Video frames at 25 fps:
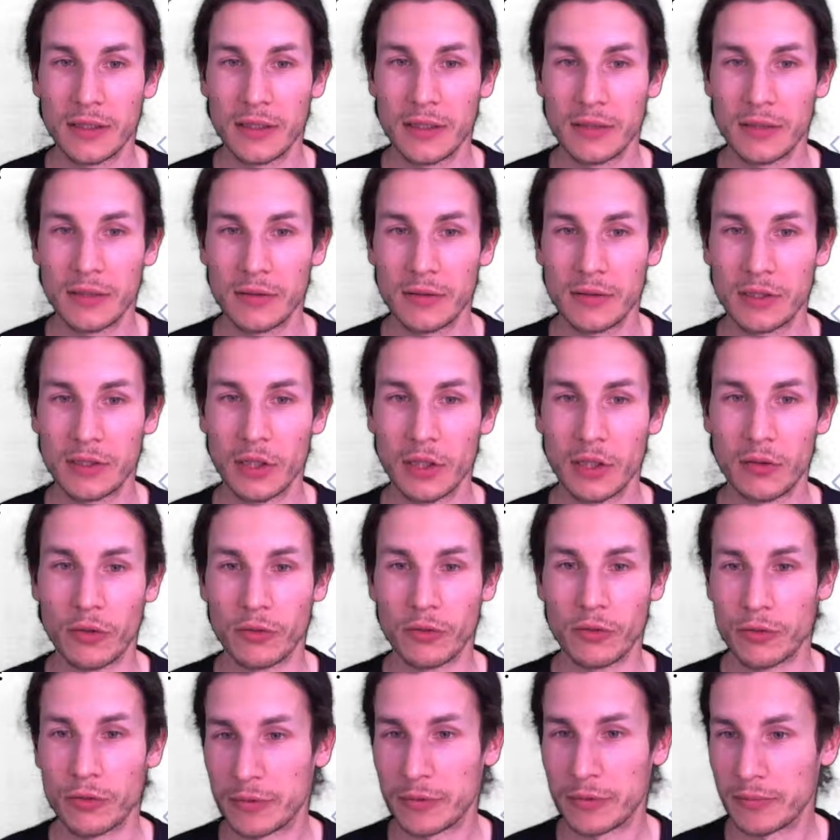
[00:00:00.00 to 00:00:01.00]

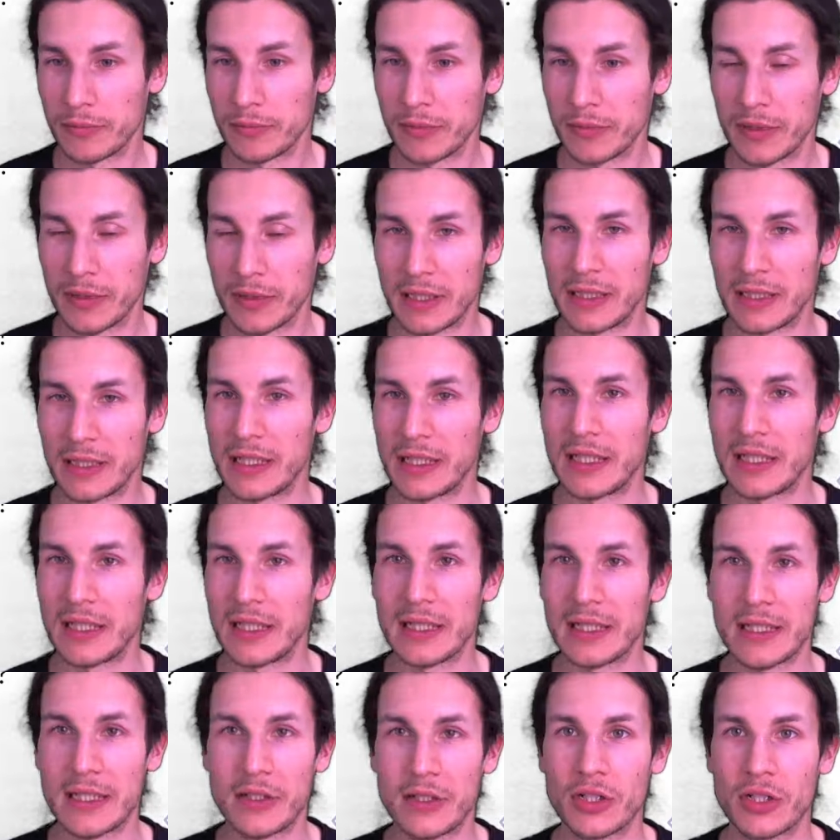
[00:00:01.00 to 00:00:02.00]
So
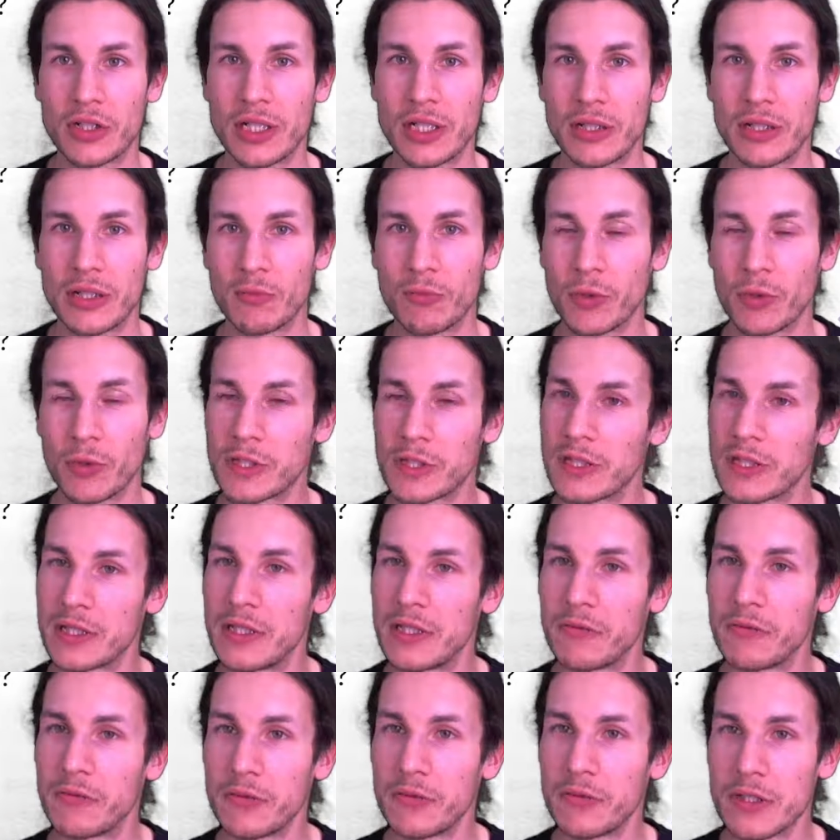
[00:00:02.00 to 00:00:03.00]
essentially, what's the
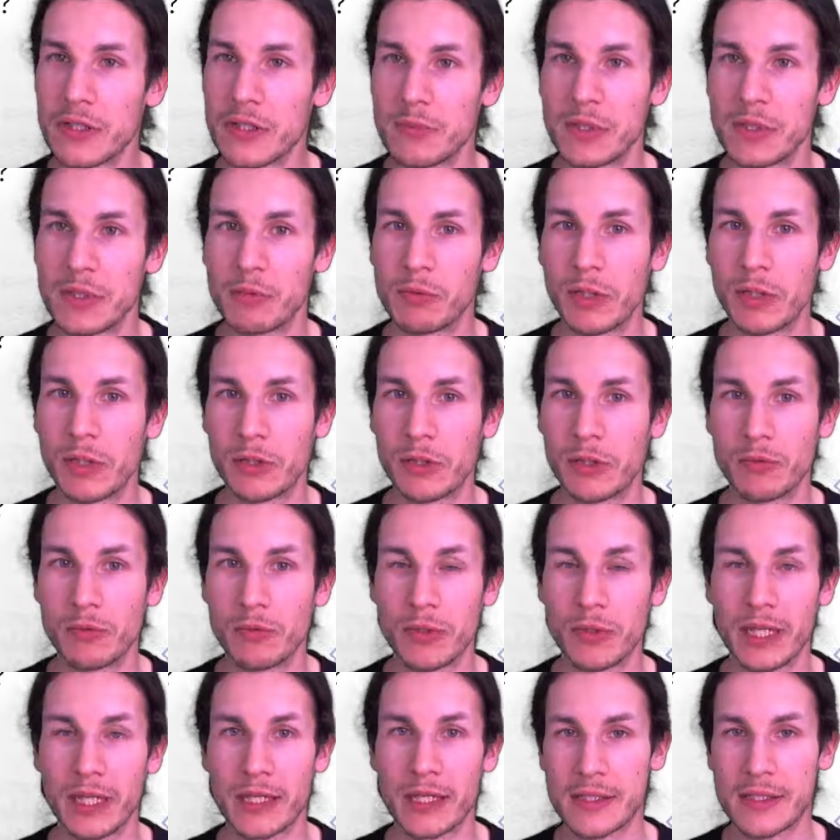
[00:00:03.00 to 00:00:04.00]
difference between two
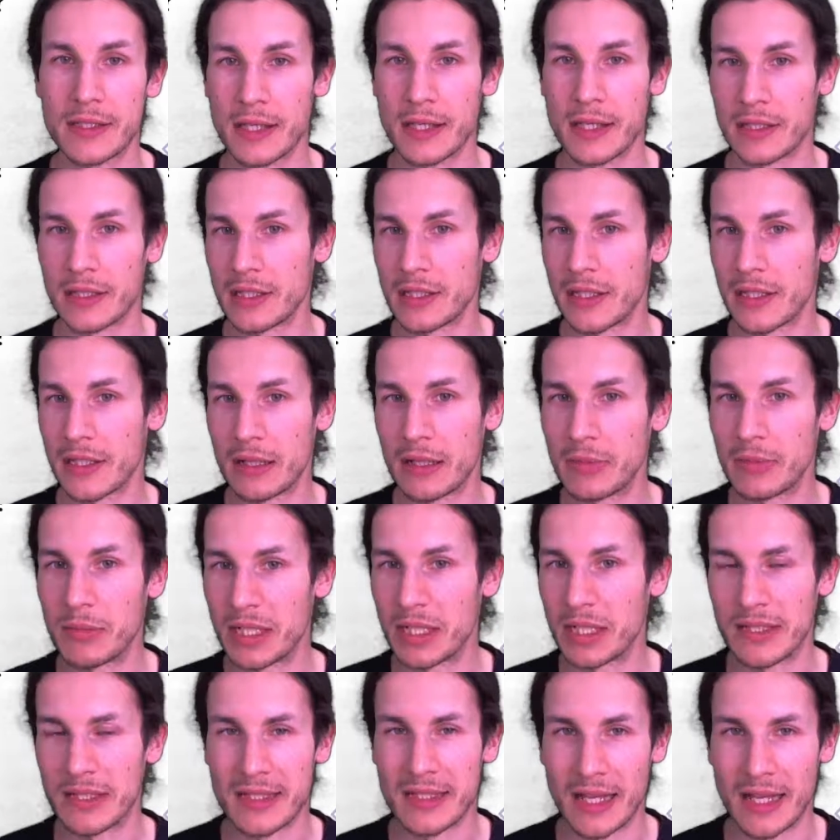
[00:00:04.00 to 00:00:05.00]
layers? And these can be
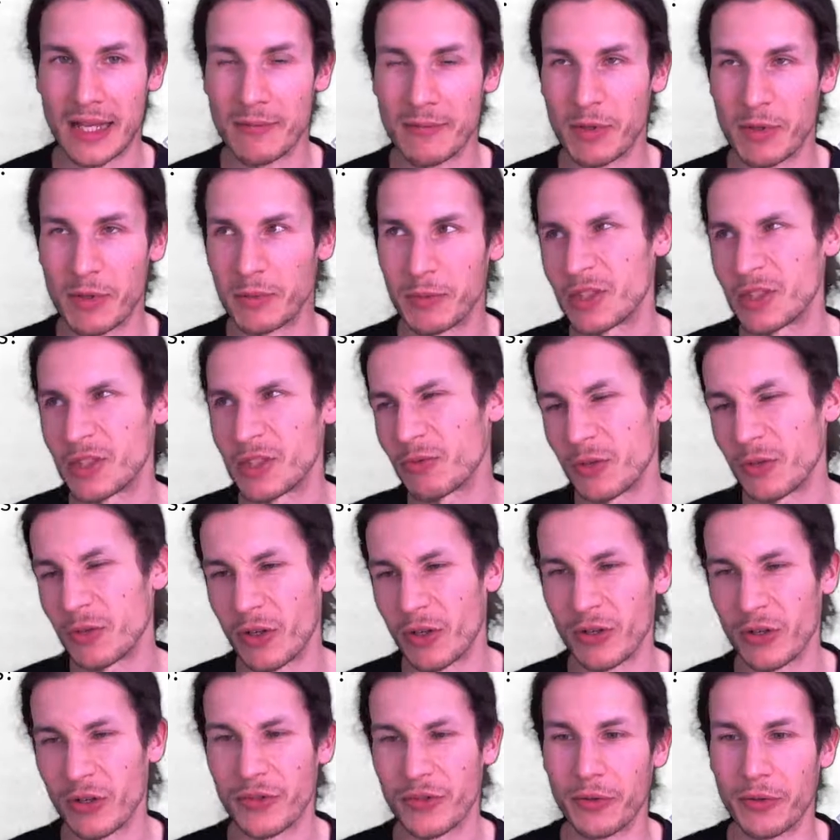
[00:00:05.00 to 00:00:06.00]
in the same image,
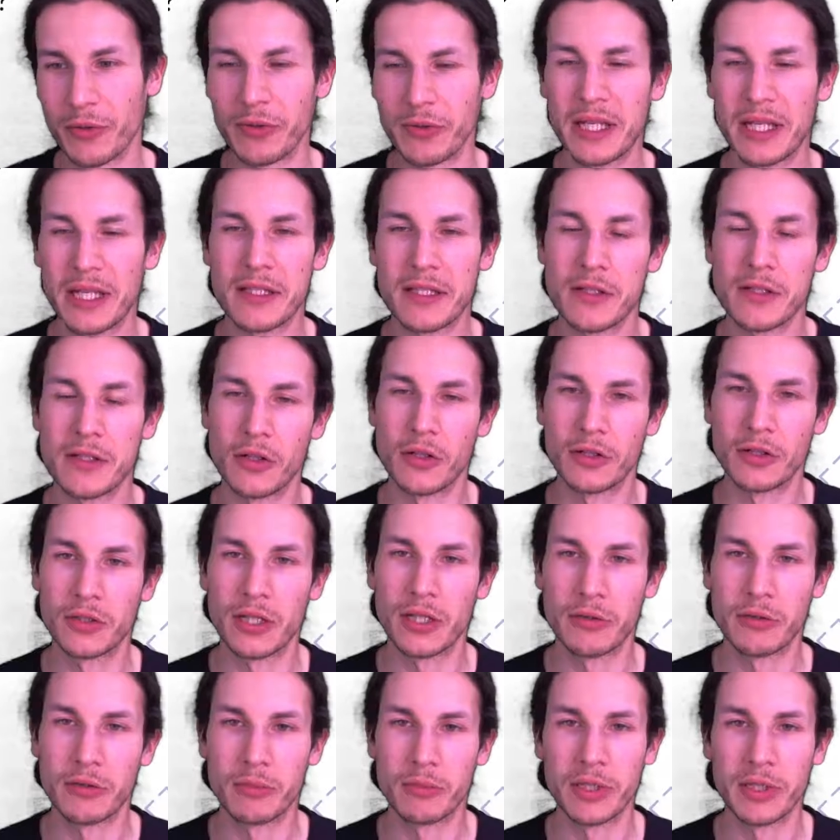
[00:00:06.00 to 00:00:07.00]
although that's not
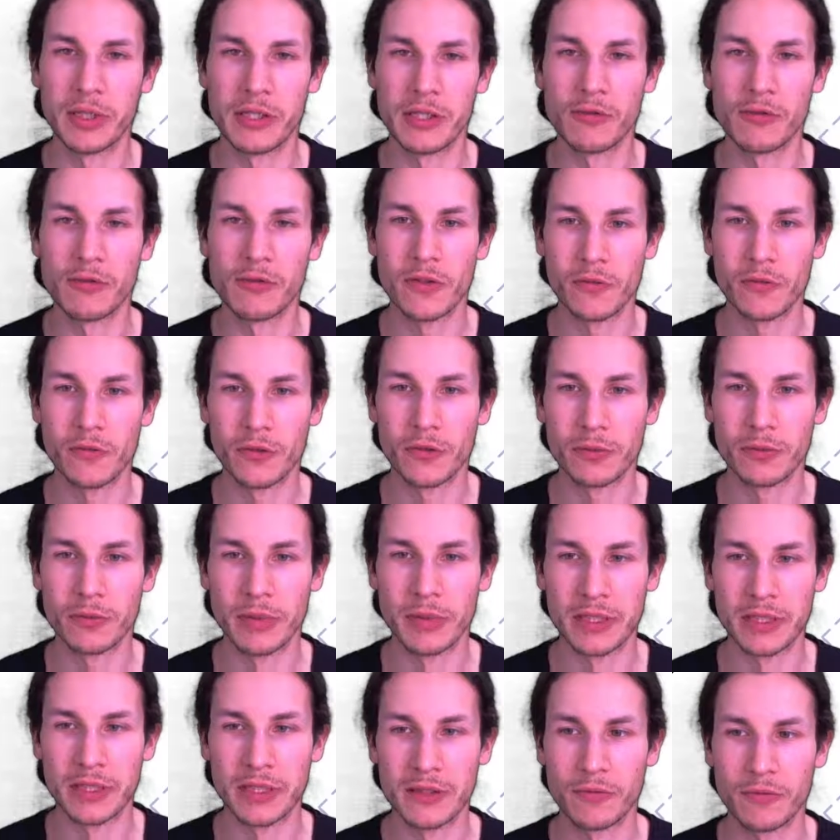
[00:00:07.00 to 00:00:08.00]
terribly useful.
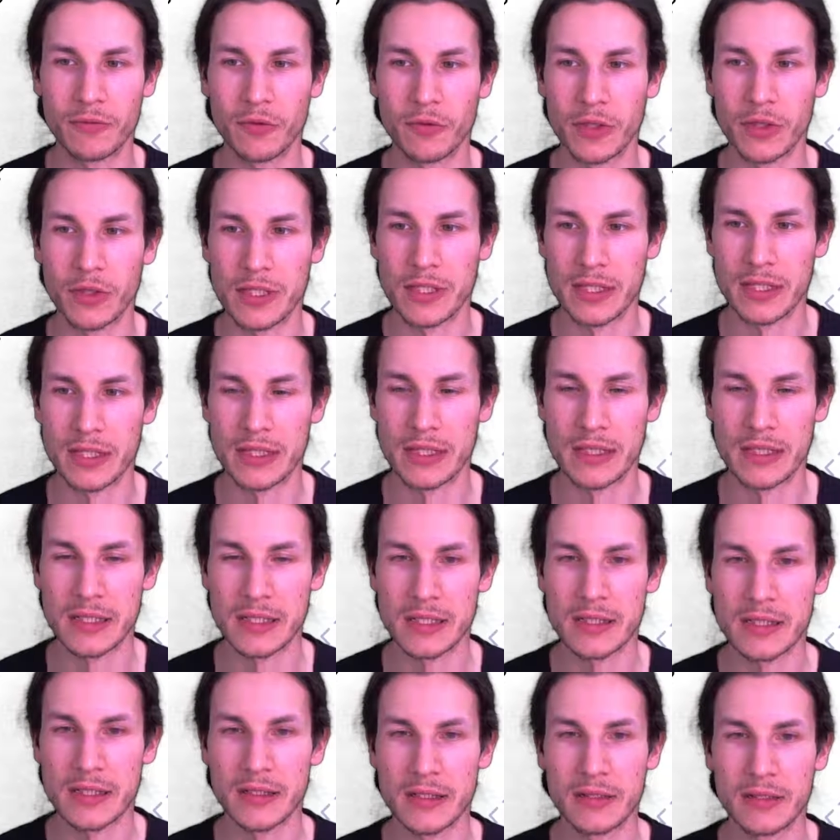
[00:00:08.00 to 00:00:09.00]
But for
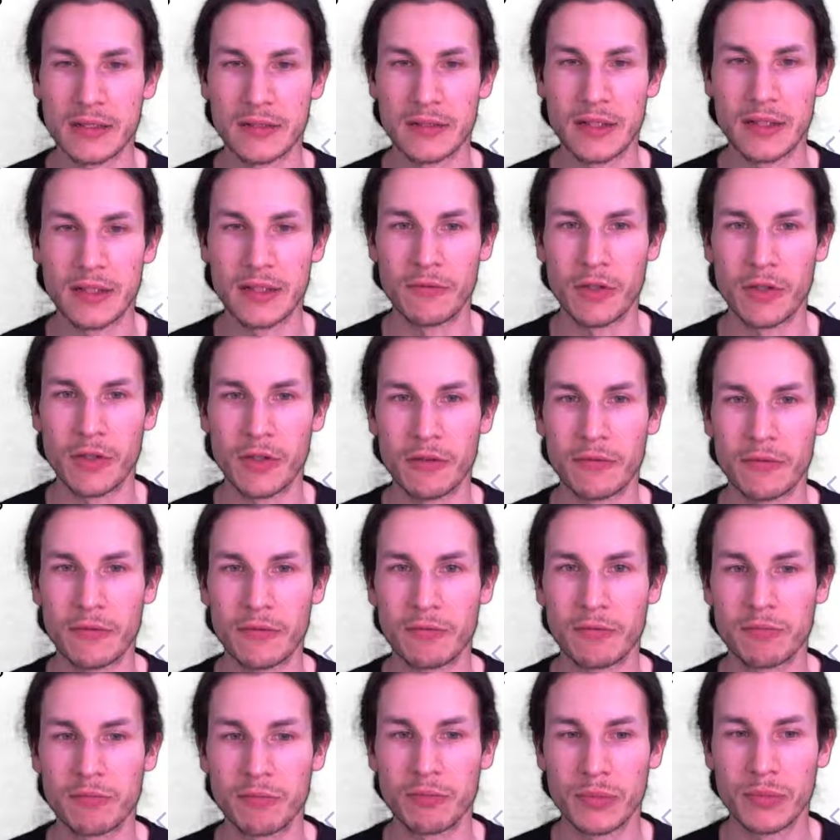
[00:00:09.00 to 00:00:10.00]
instance, if you have
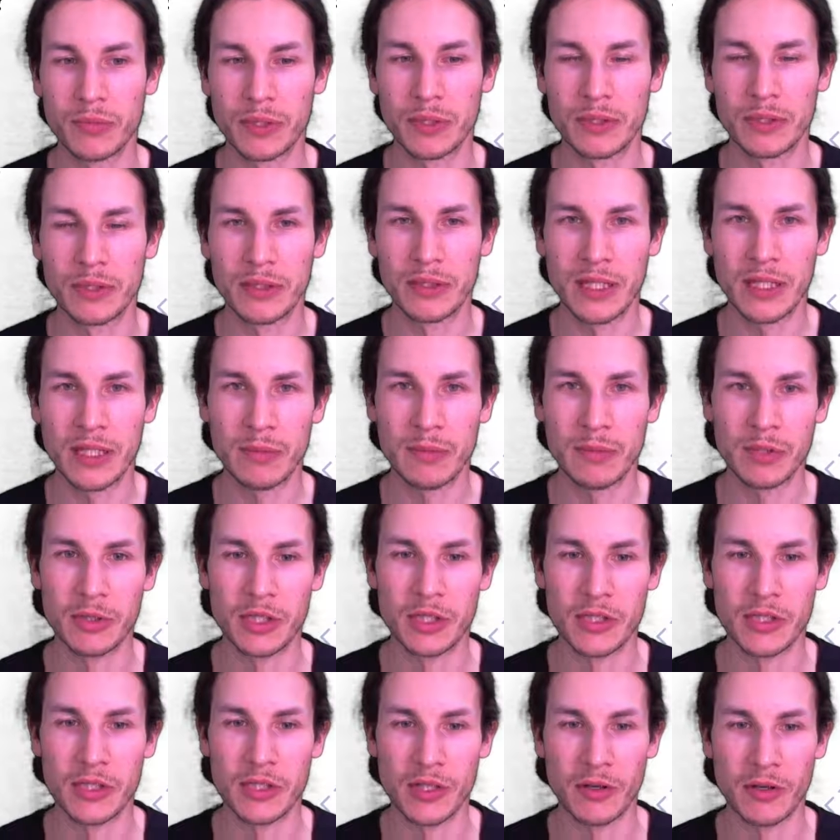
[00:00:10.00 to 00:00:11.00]

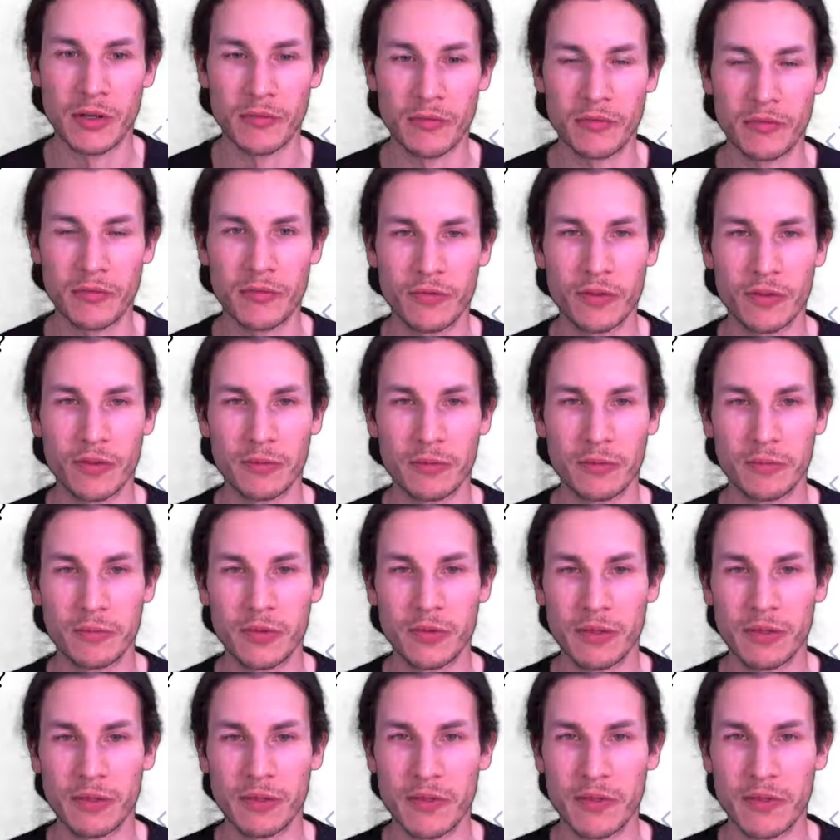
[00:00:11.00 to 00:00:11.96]
images of previous